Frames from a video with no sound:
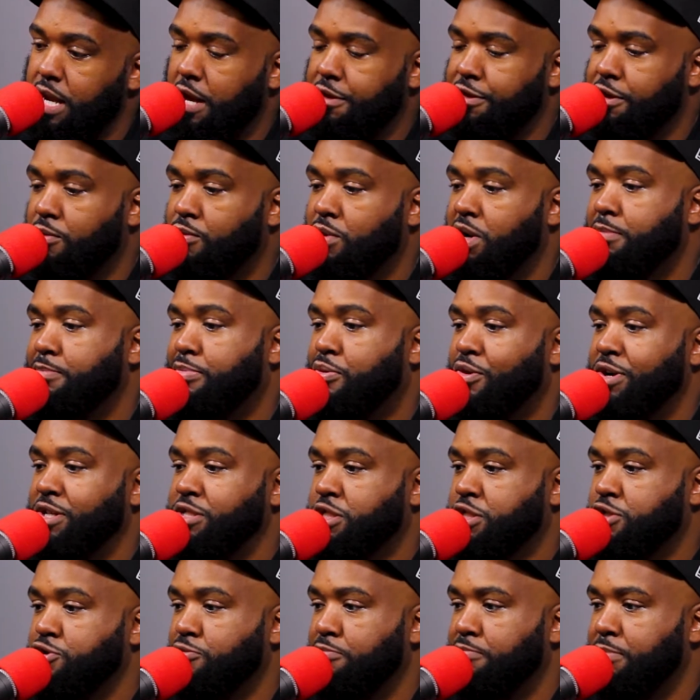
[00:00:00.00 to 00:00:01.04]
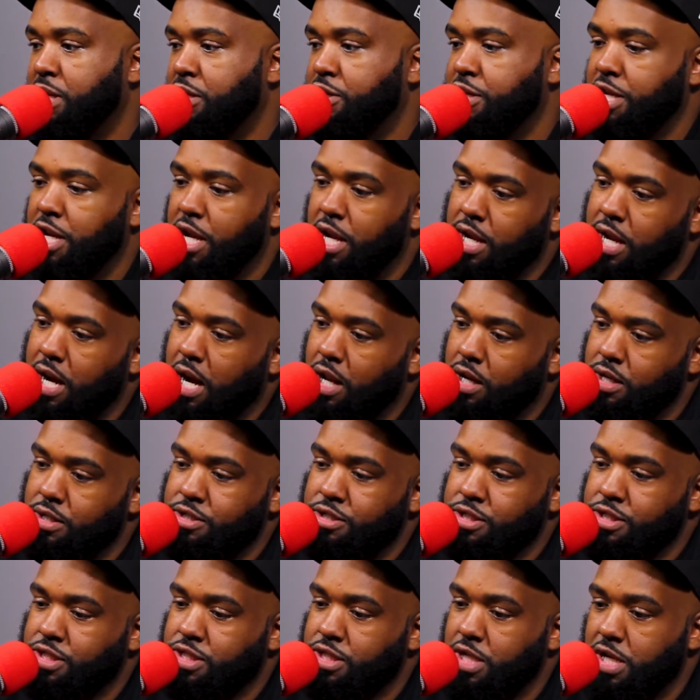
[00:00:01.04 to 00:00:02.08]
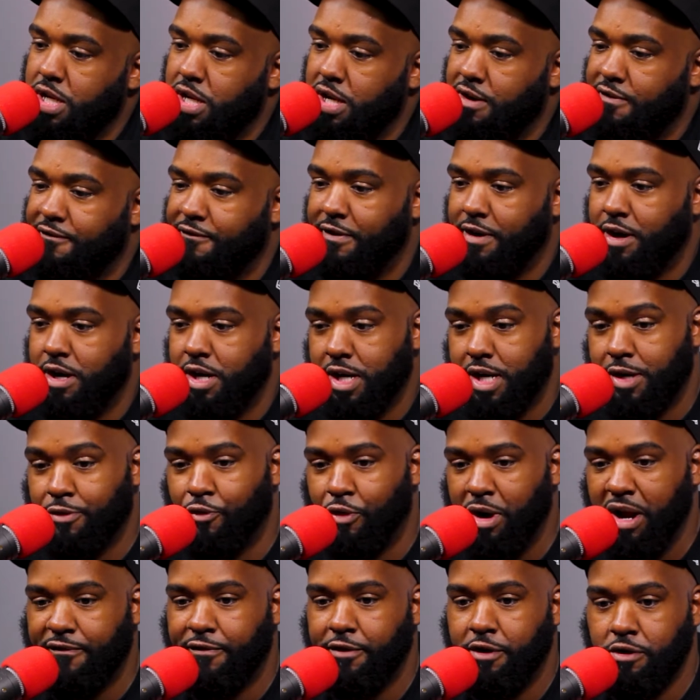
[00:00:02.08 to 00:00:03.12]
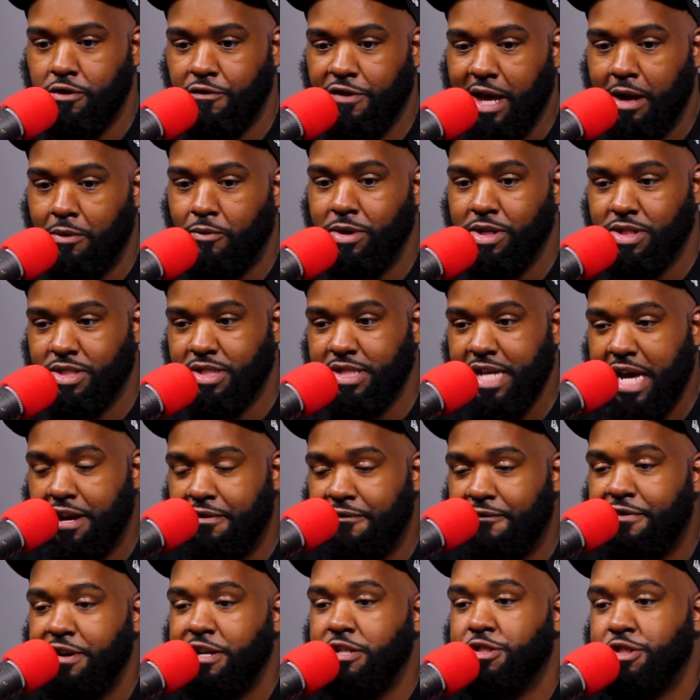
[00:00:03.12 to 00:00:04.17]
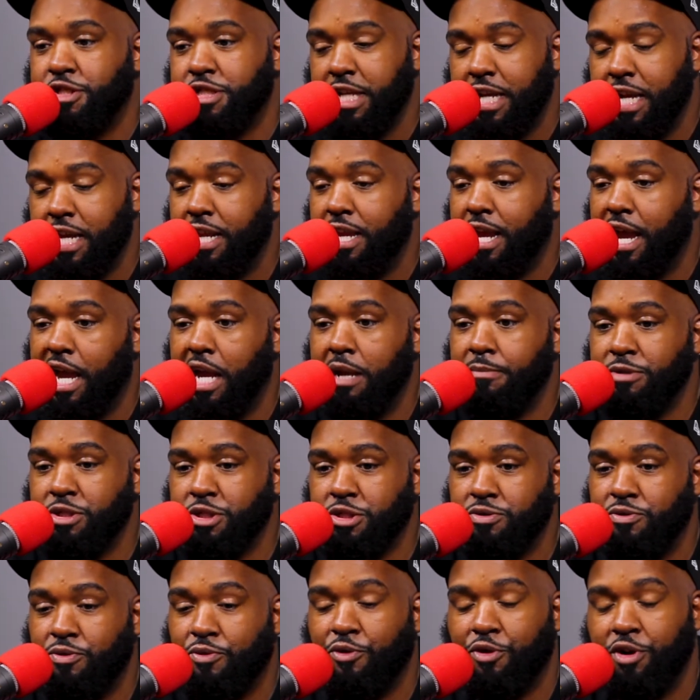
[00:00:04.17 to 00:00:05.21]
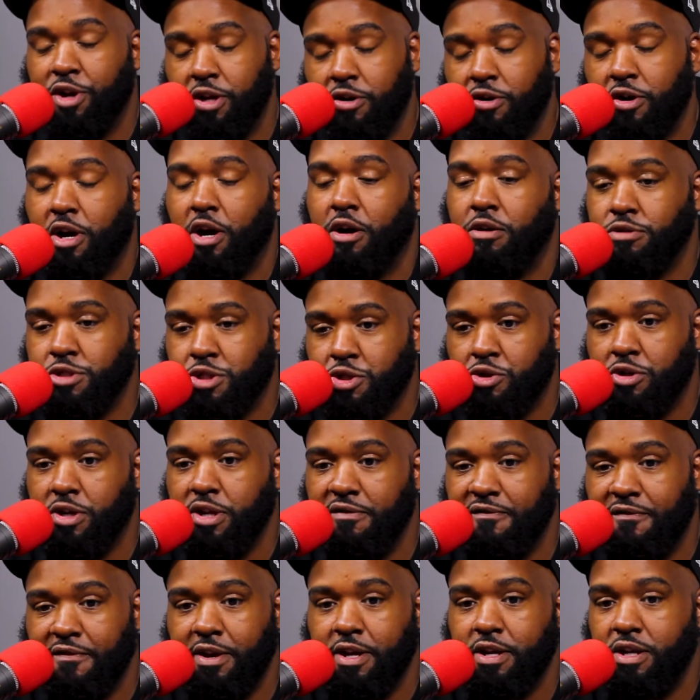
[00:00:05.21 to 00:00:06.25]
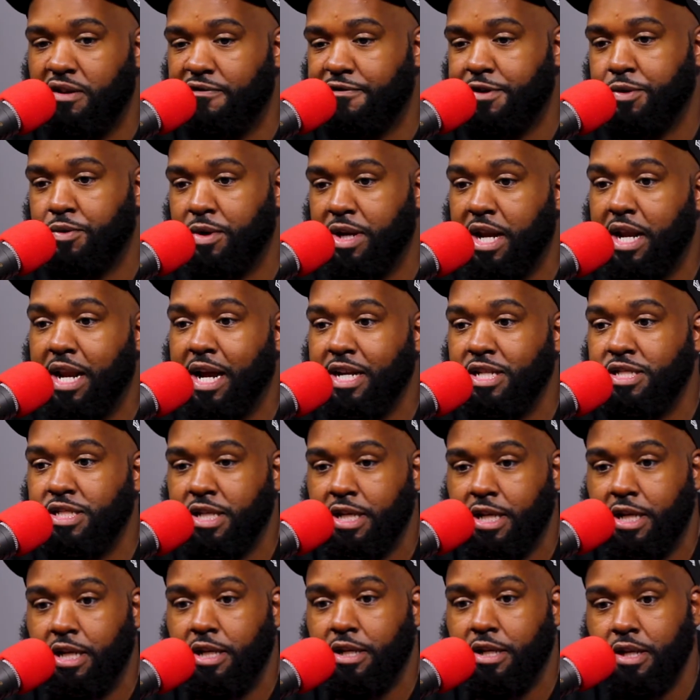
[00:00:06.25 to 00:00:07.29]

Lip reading: and the $1.2 million of revenue that went to that Avengers Endgame is the real culture event of 2019.